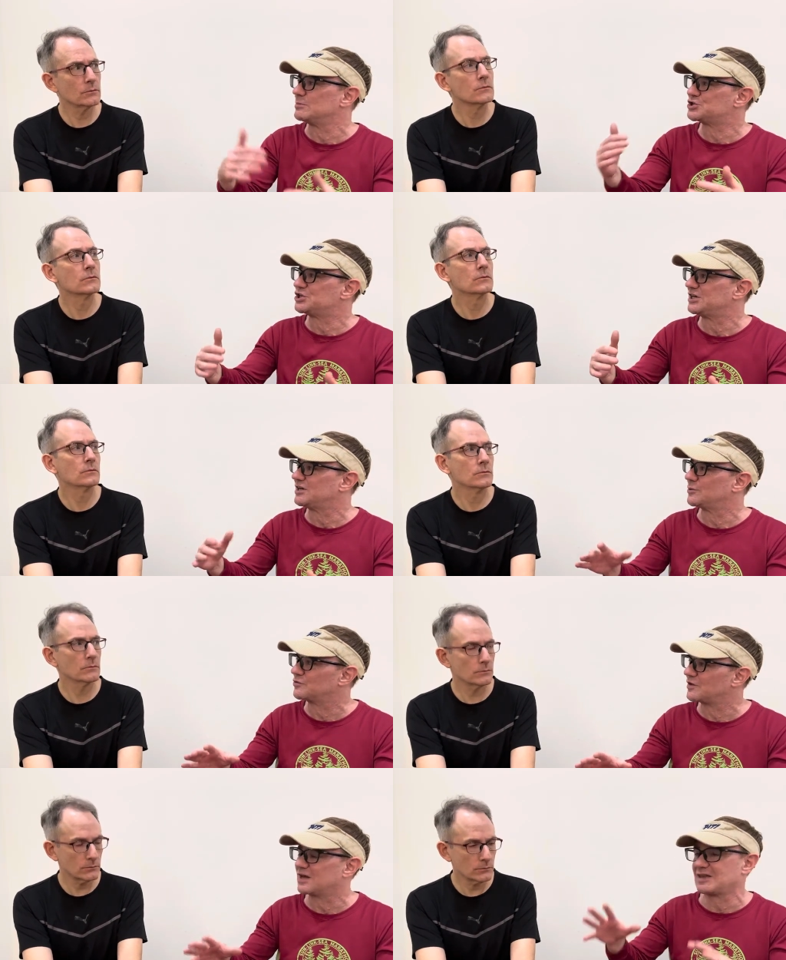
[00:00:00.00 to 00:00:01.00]
Speaker 1: machine. It
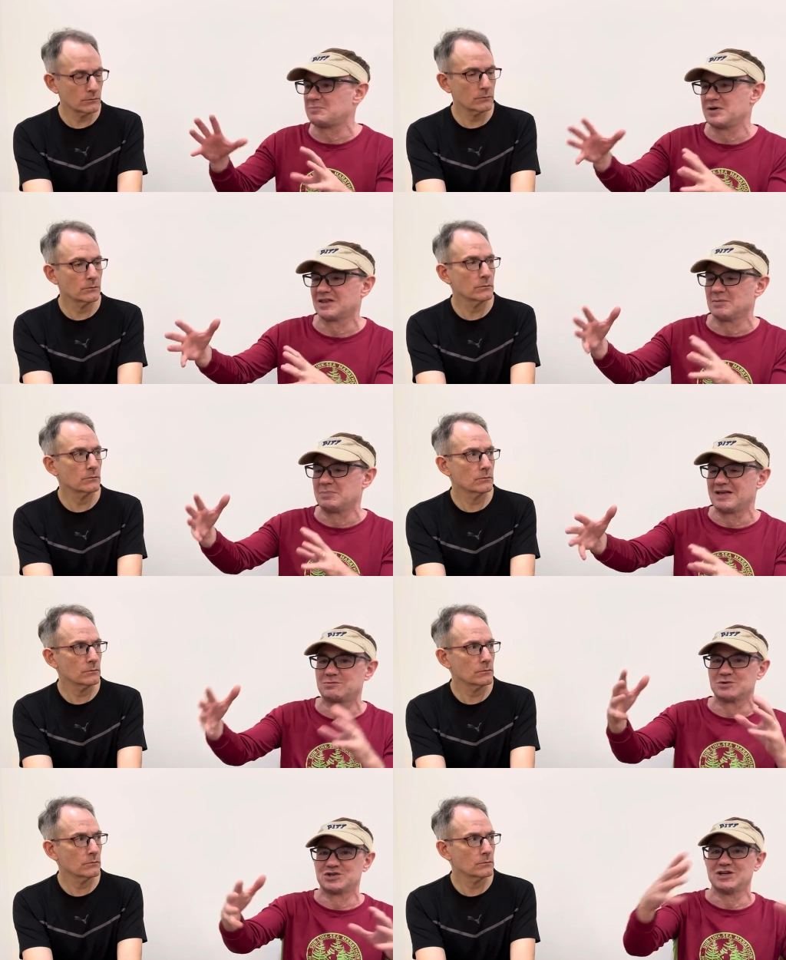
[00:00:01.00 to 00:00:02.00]
was like they picked the
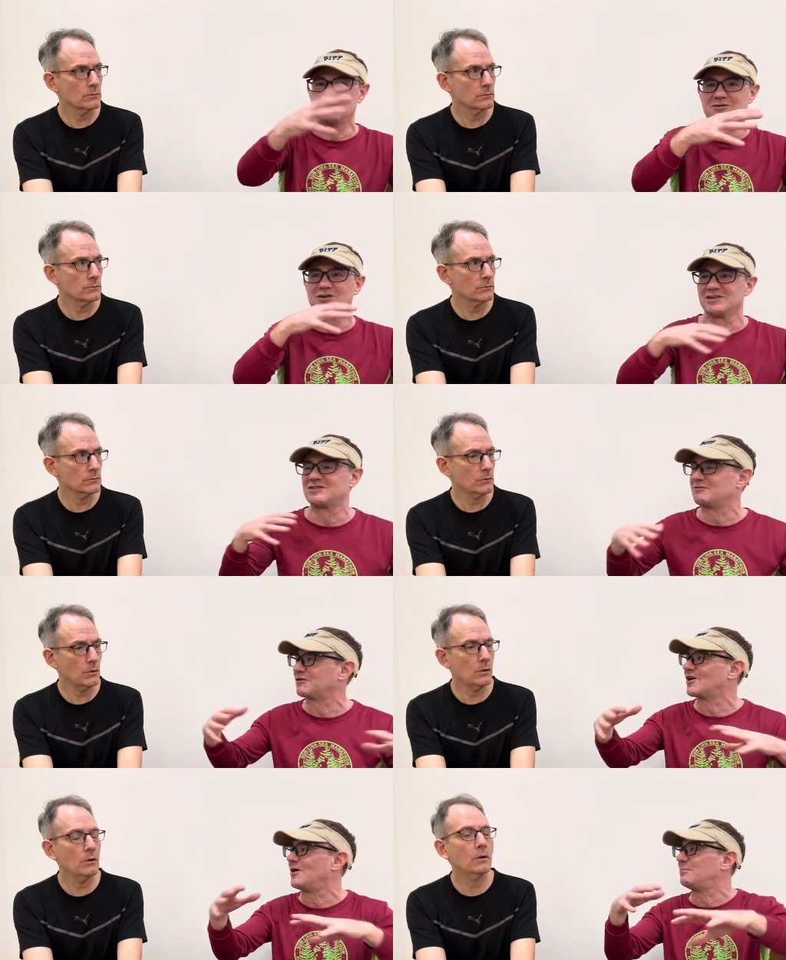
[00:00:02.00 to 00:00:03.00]
best machine of all these
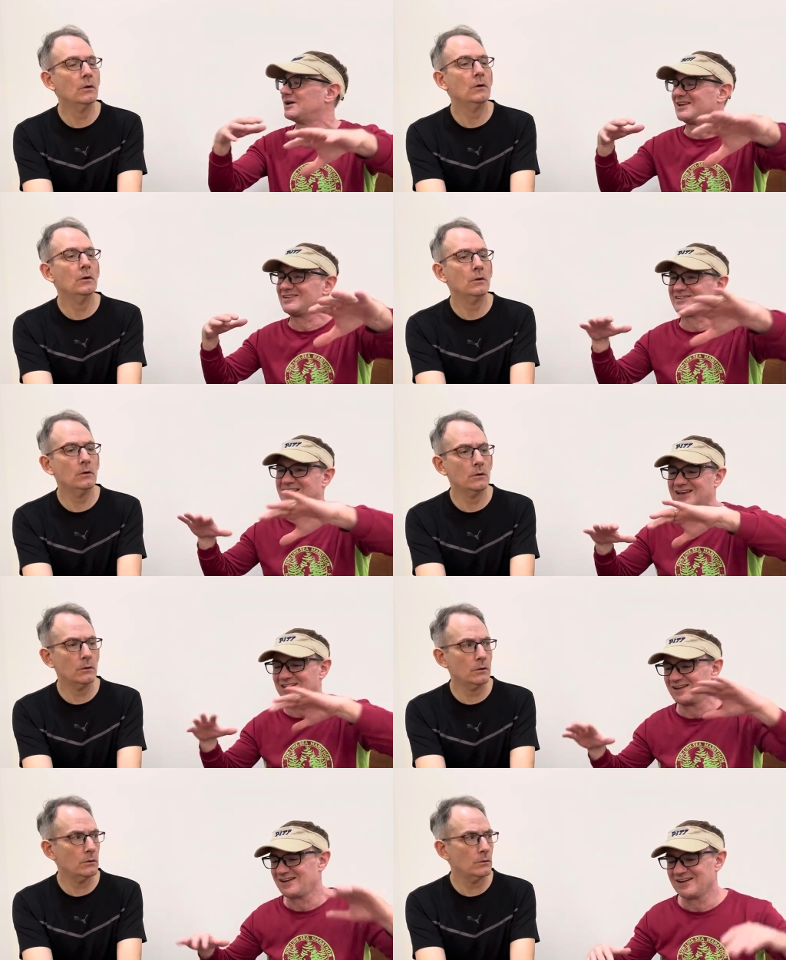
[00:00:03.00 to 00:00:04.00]
different companies. Whoa. Like
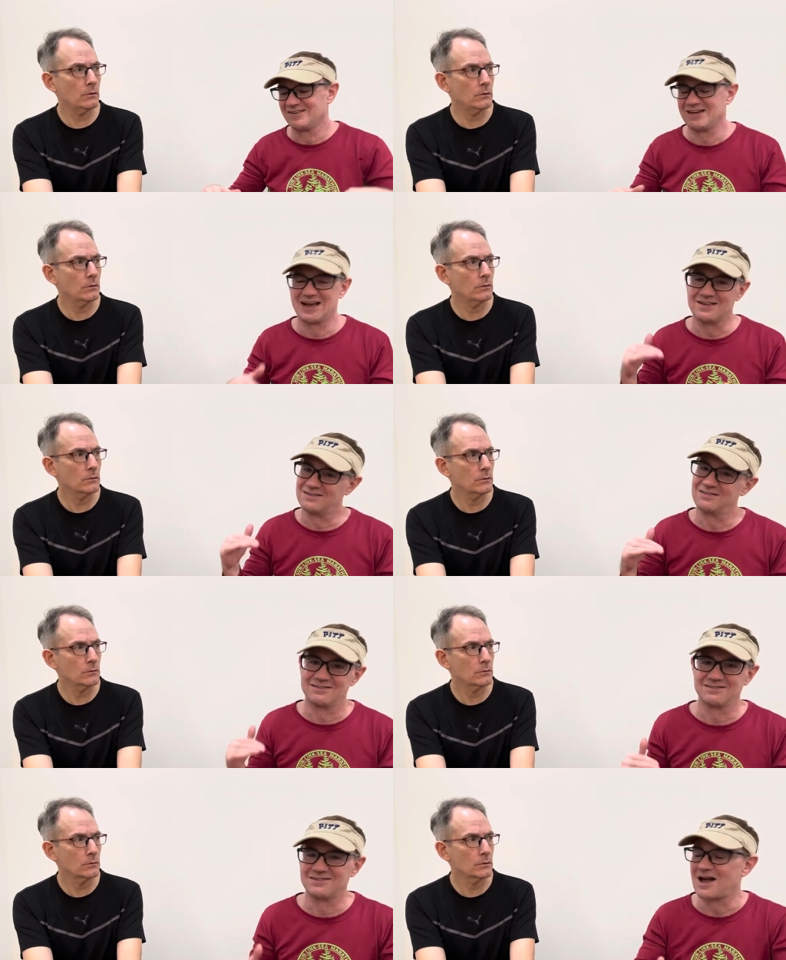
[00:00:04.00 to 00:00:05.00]
oh. they got
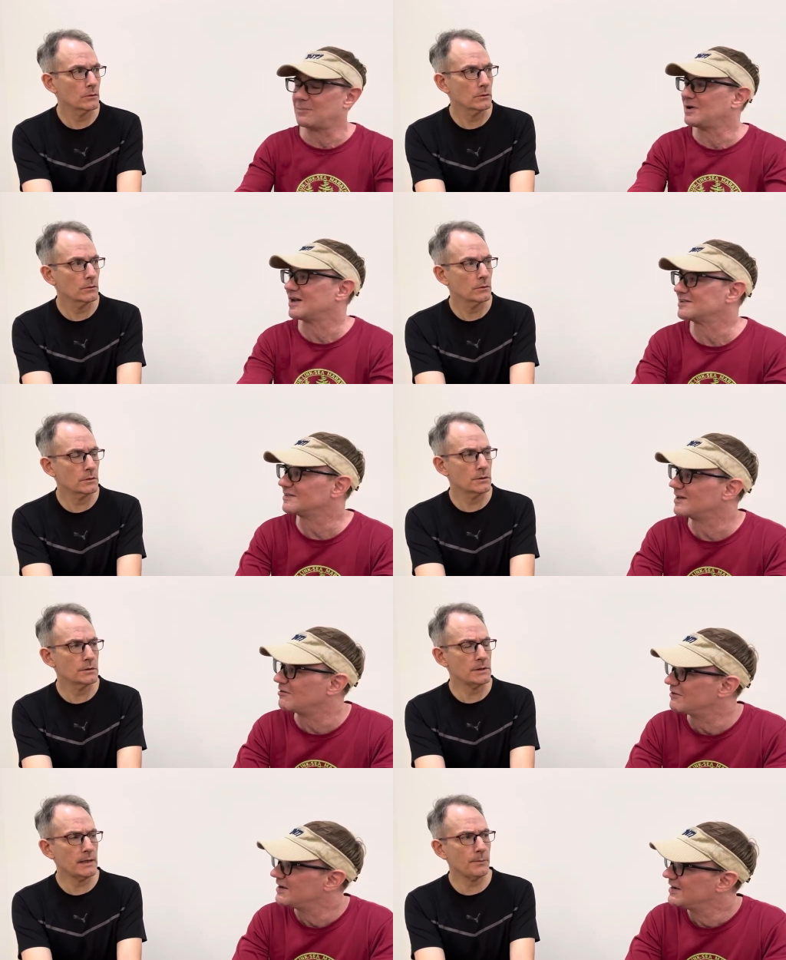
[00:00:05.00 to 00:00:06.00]
top-notch
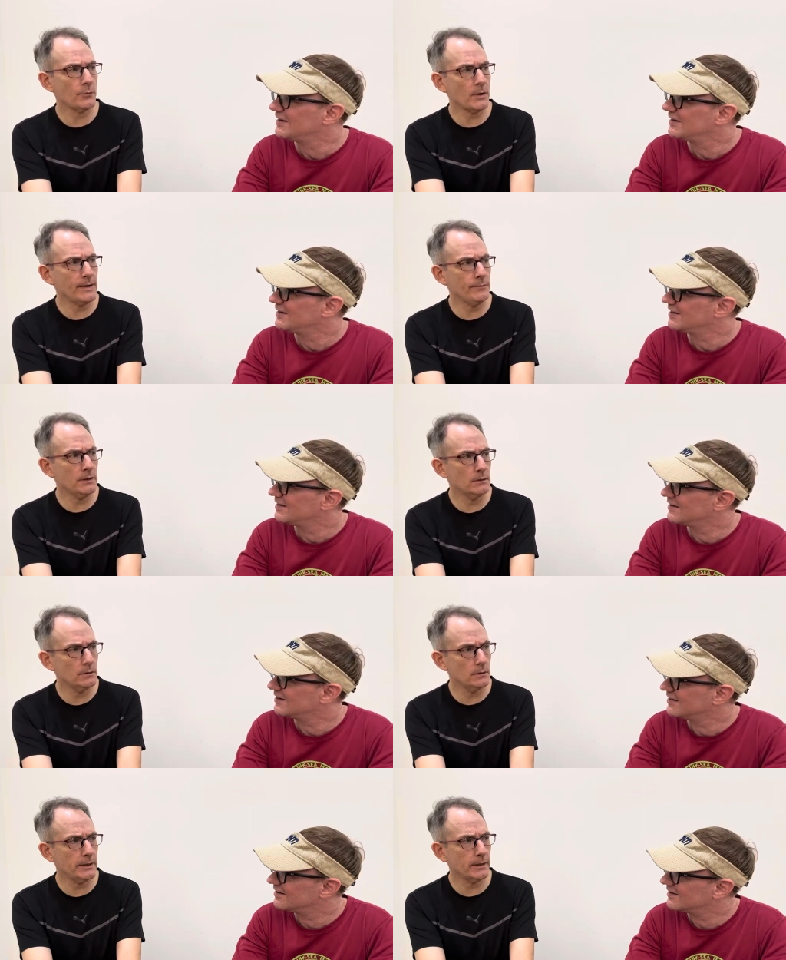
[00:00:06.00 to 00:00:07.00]
stuff. Is that a
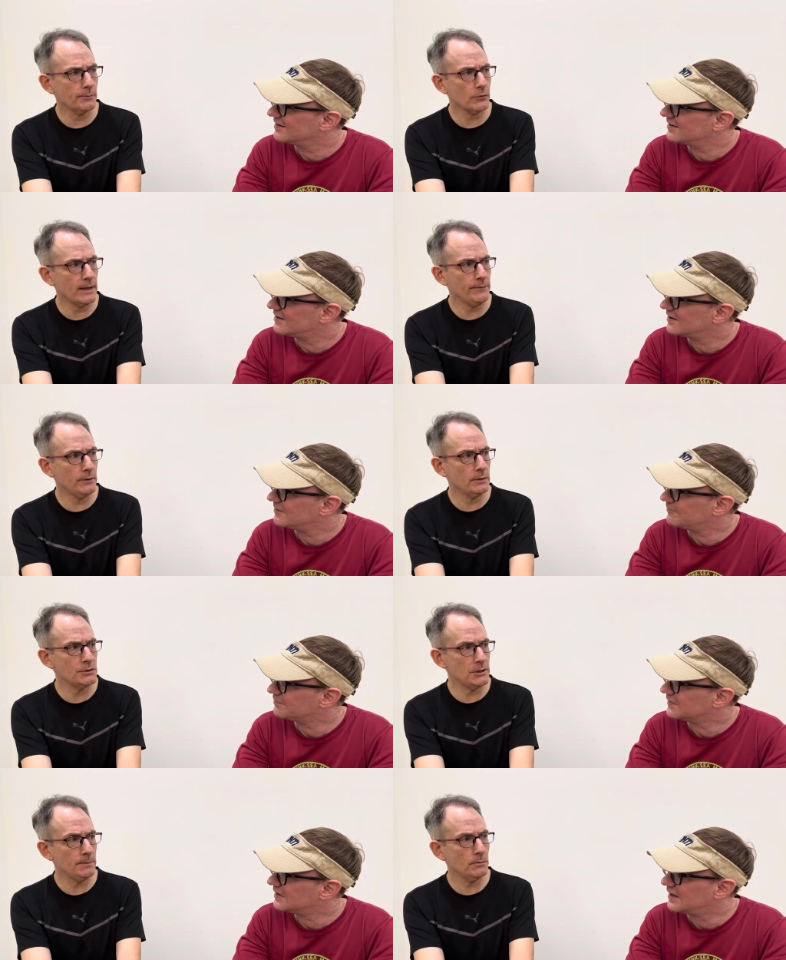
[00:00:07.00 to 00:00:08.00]
Speaker 2: private, like a
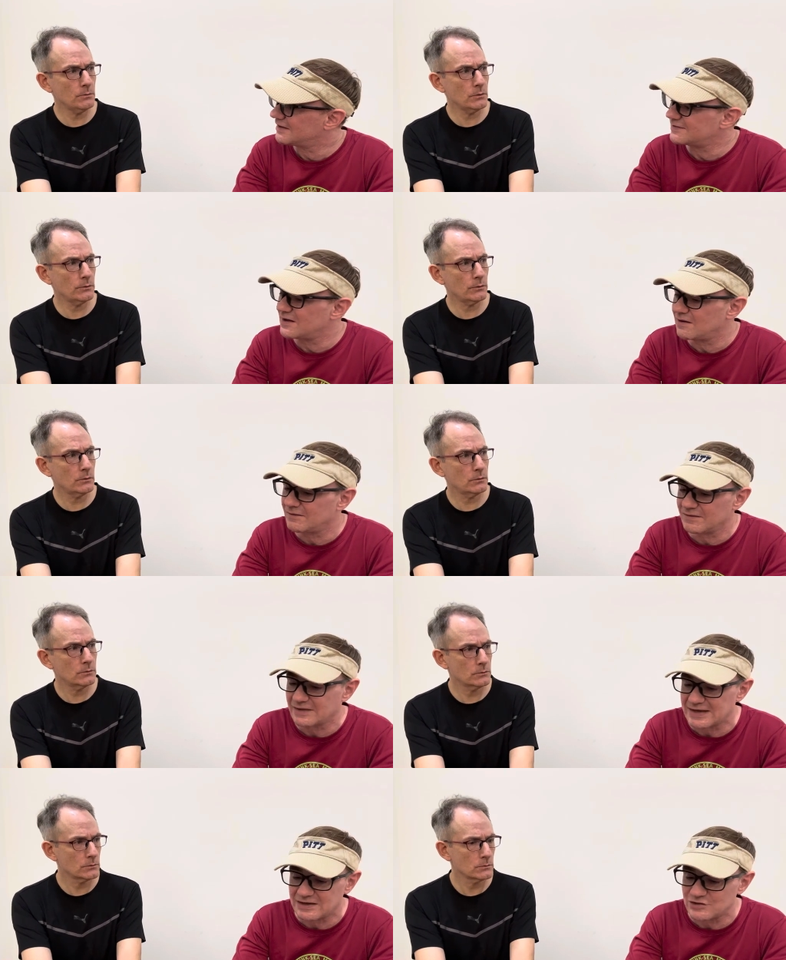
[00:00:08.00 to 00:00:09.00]
private gym? It's
Speaker 1: a,
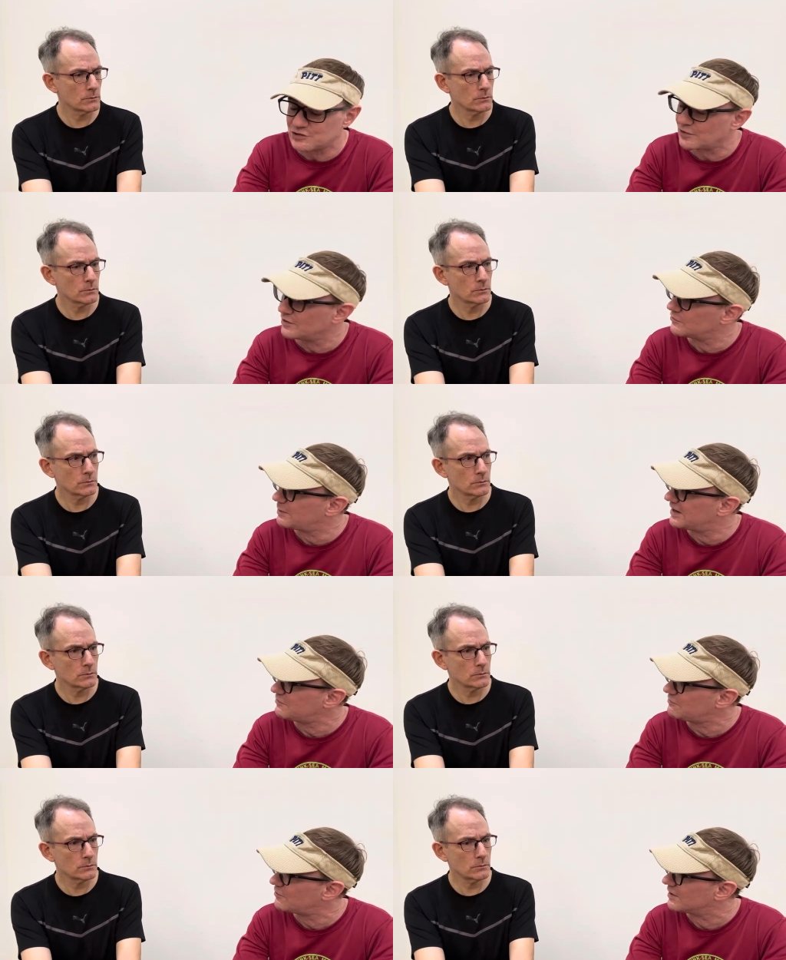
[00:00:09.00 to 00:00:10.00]
like insurance
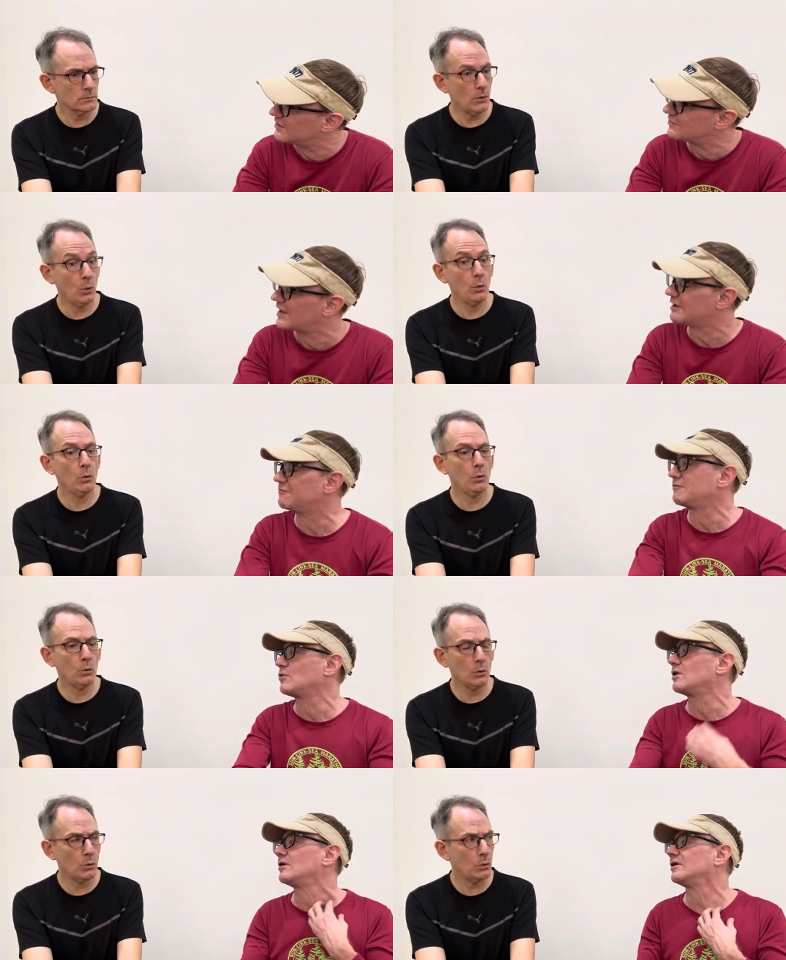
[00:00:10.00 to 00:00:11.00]
pays for it. It's like
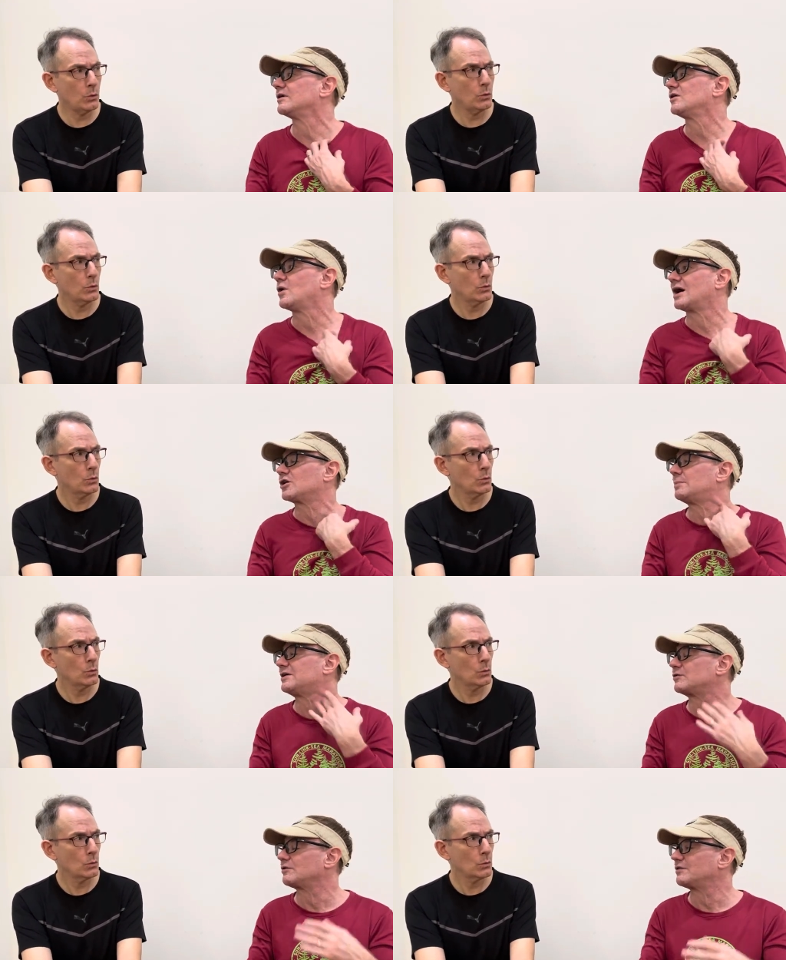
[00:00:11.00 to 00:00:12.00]
for, you know, occupational